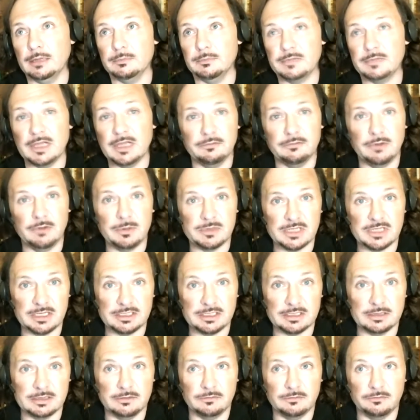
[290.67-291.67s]
get
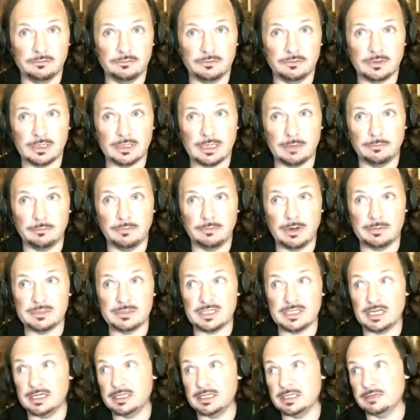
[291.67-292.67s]

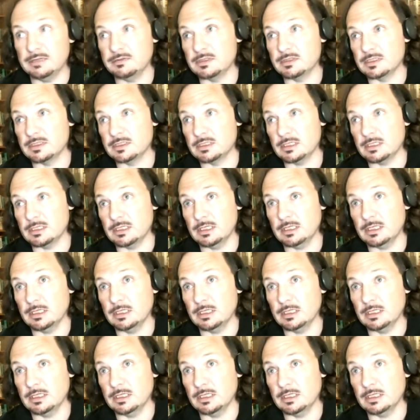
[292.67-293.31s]
representatives.